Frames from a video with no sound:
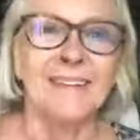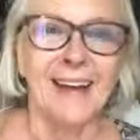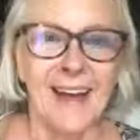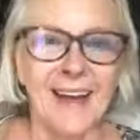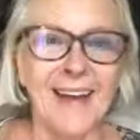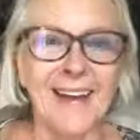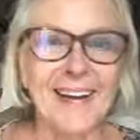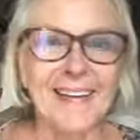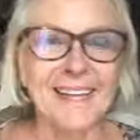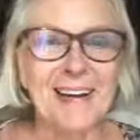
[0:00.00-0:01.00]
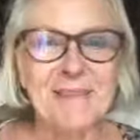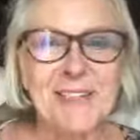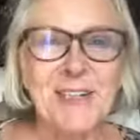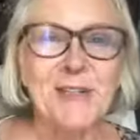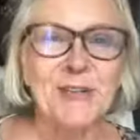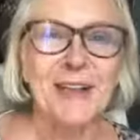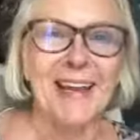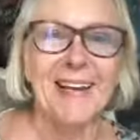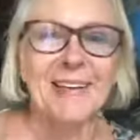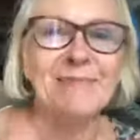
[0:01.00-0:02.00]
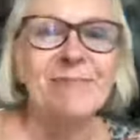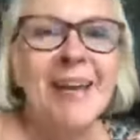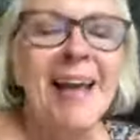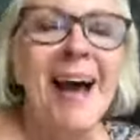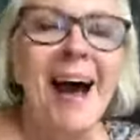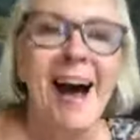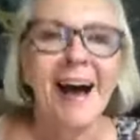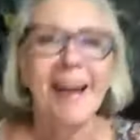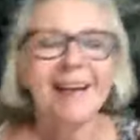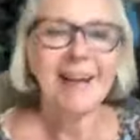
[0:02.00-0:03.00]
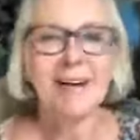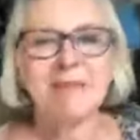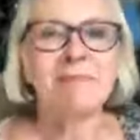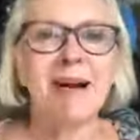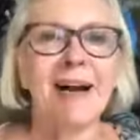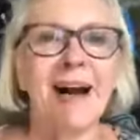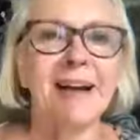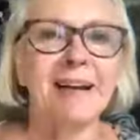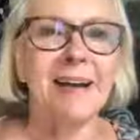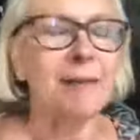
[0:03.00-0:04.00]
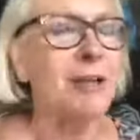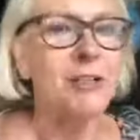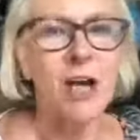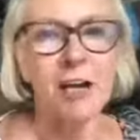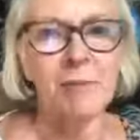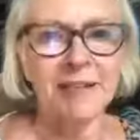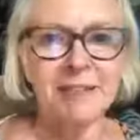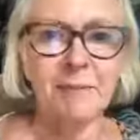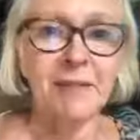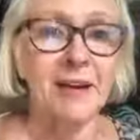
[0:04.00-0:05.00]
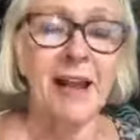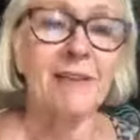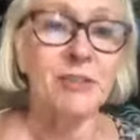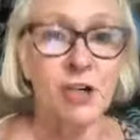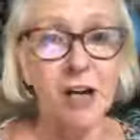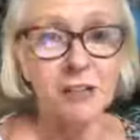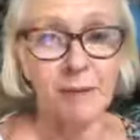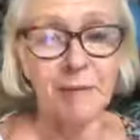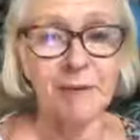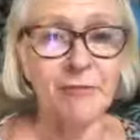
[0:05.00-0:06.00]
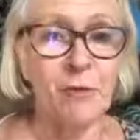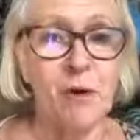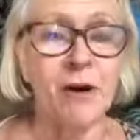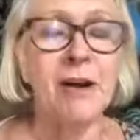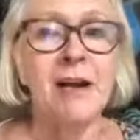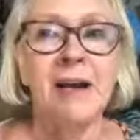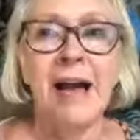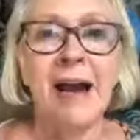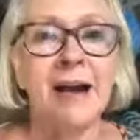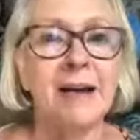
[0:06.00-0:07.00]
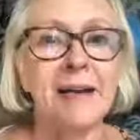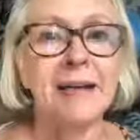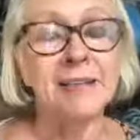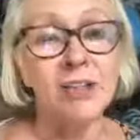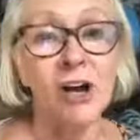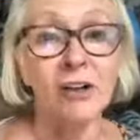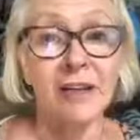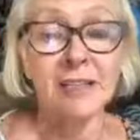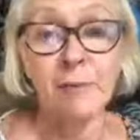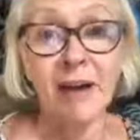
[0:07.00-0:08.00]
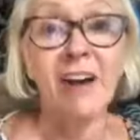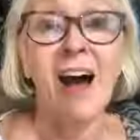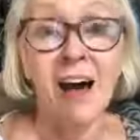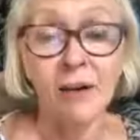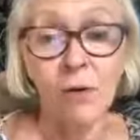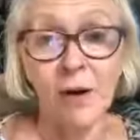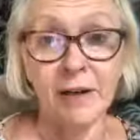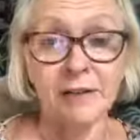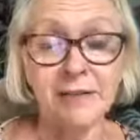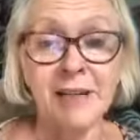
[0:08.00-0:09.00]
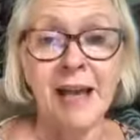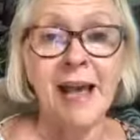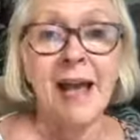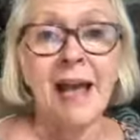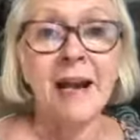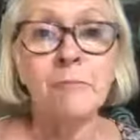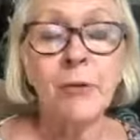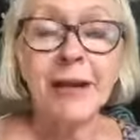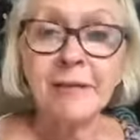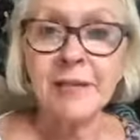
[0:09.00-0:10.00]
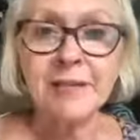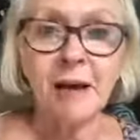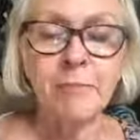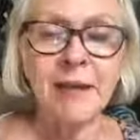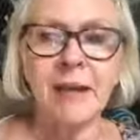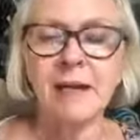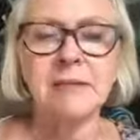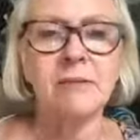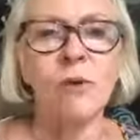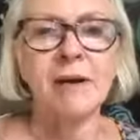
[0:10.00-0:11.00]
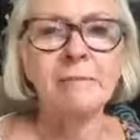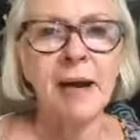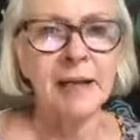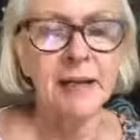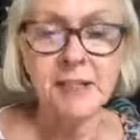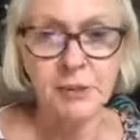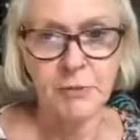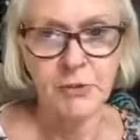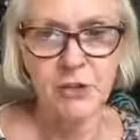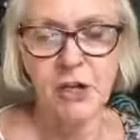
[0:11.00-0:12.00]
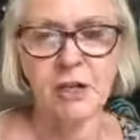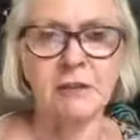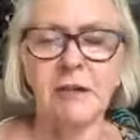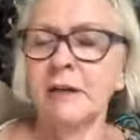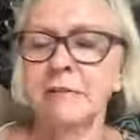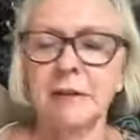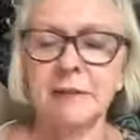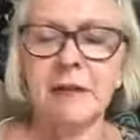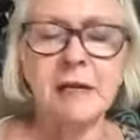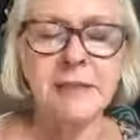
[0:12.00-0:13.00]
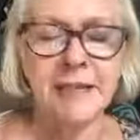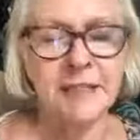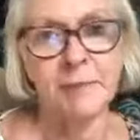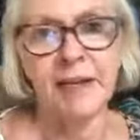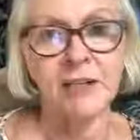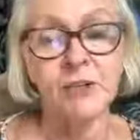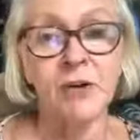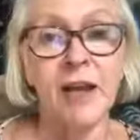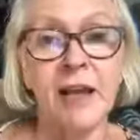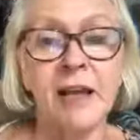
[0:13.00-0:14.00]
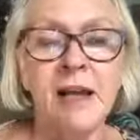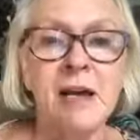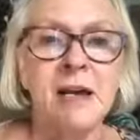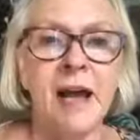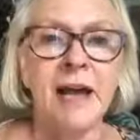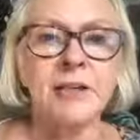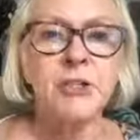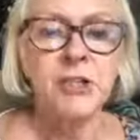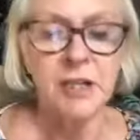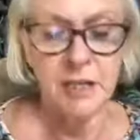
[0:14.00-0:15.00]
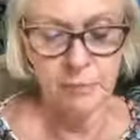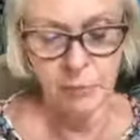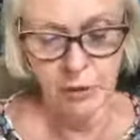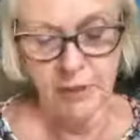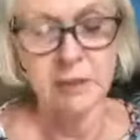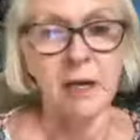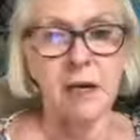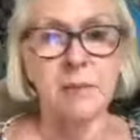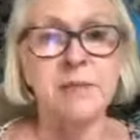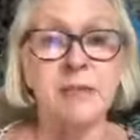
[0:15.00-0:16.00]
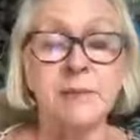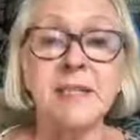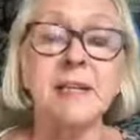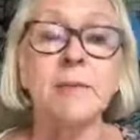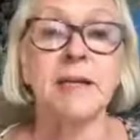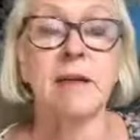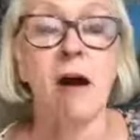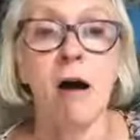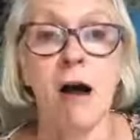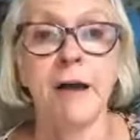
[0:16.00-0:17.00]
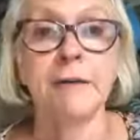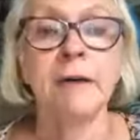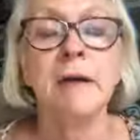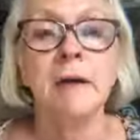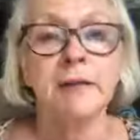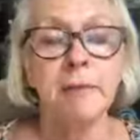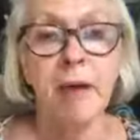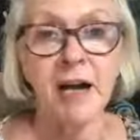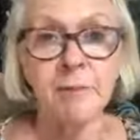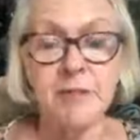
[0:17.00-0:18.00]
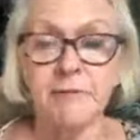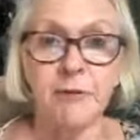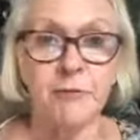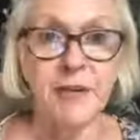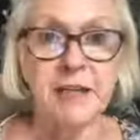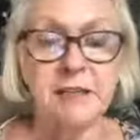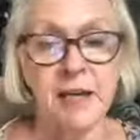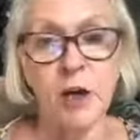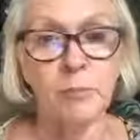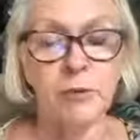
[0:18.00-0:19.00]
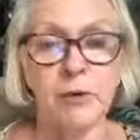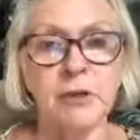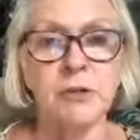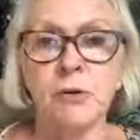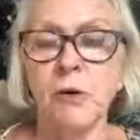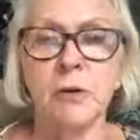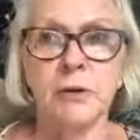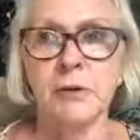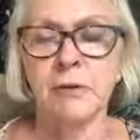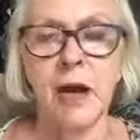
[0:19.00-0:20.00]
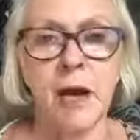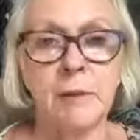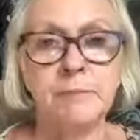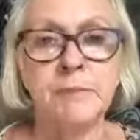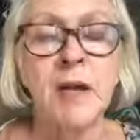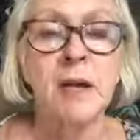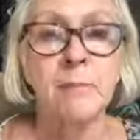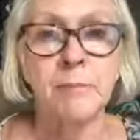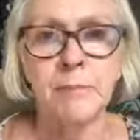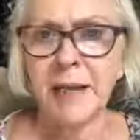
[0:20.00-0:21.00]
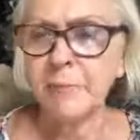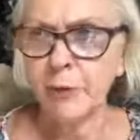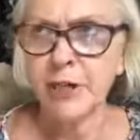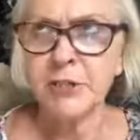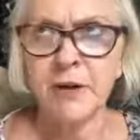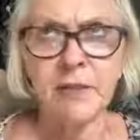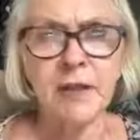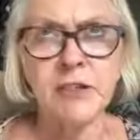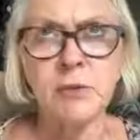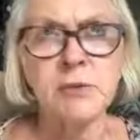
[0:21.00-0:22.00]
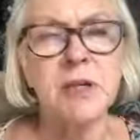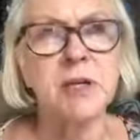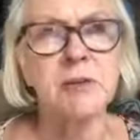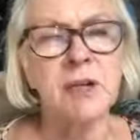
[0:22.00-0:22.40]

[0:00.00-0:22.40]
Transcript: Hey, this is Juliana. I'm going to talk about something that I haven't talked about before, and it's about hot oils. And I'm bringing this up because one of my customers contacted me yesterday, and she had put some cinnamon on the bottoms of her feet to help her control her blood pressure. I think she was going to use.